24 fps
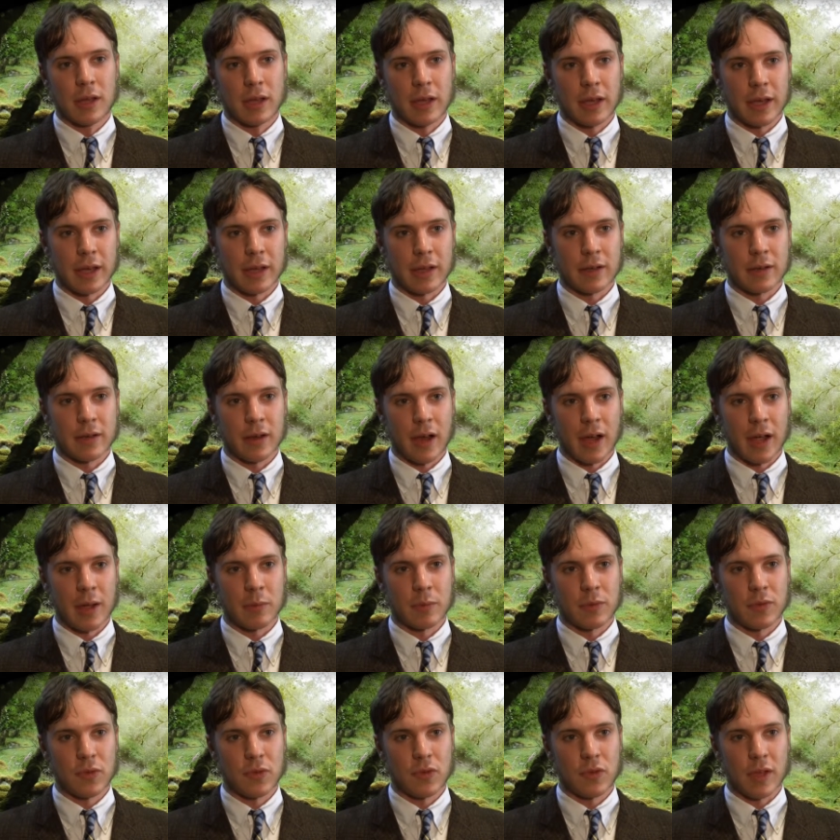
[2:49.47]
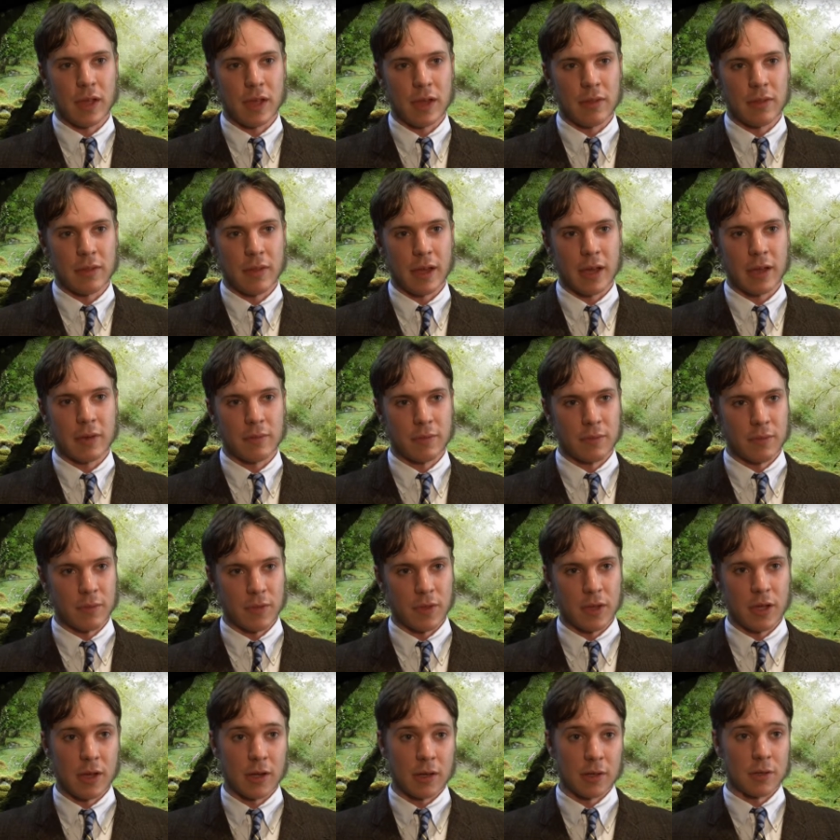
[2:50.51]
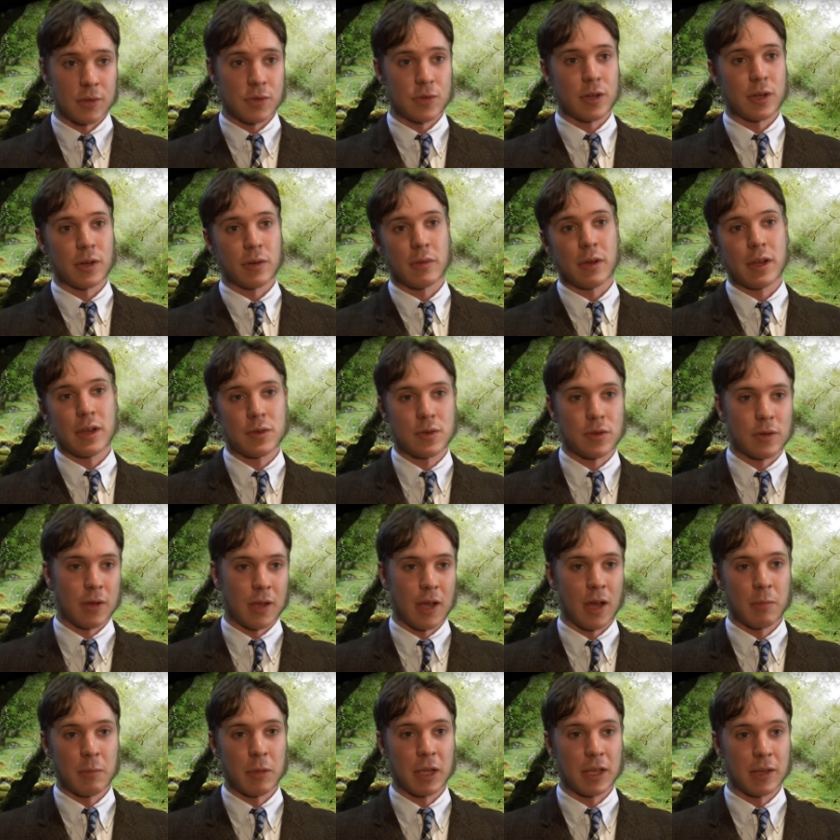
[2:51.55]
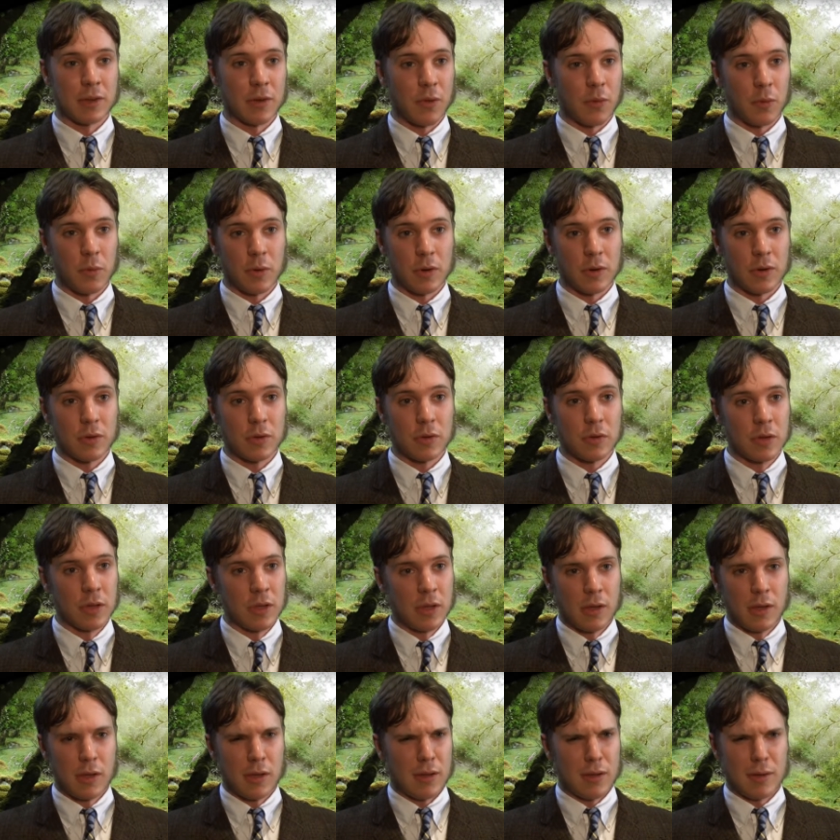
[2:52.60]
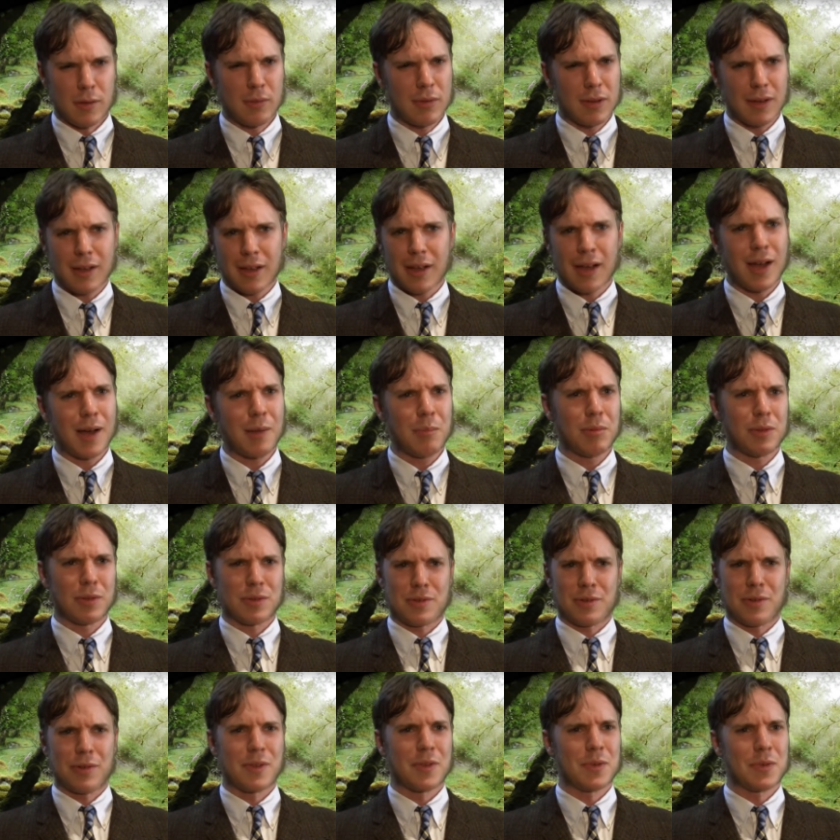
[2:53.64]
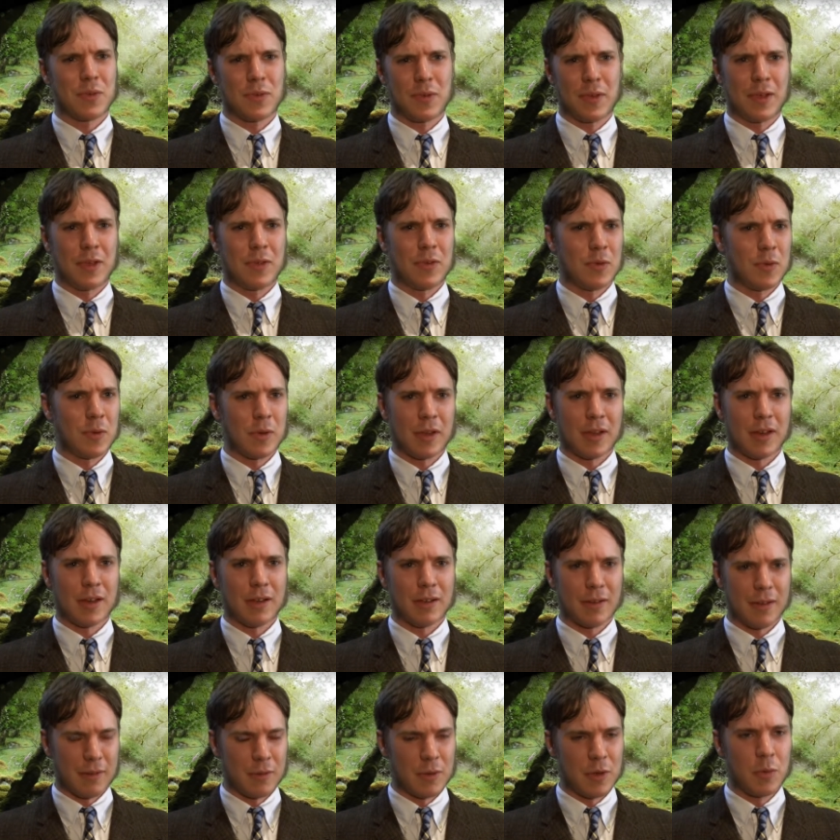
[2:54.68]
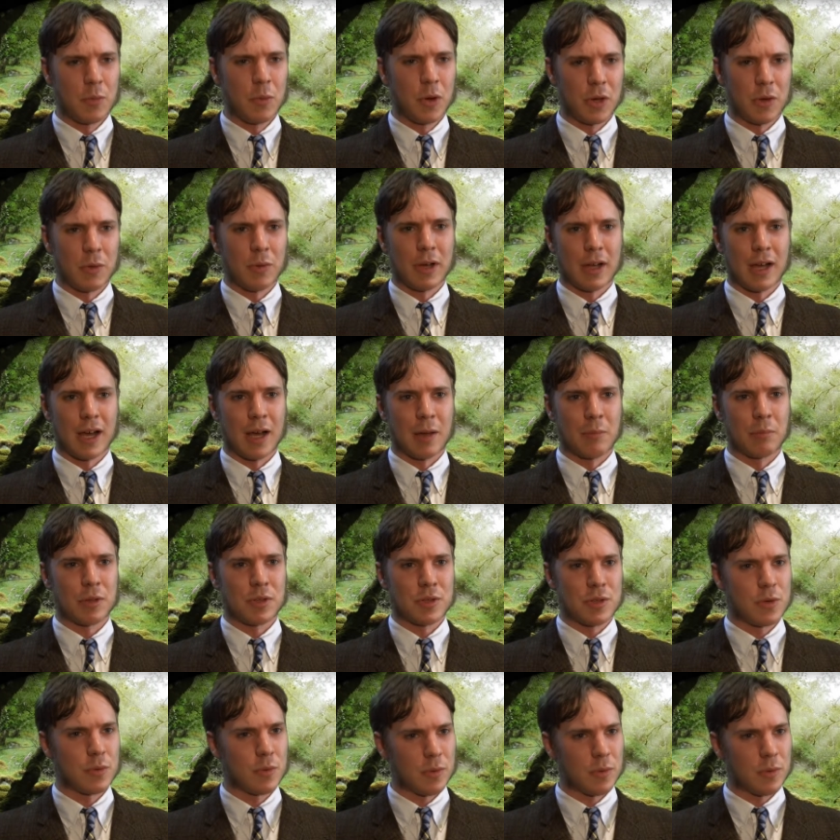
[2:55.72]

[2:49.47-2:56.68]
And I would say that for the younger generation coming into the world, you can accomplish all those things you can you want to accomplish.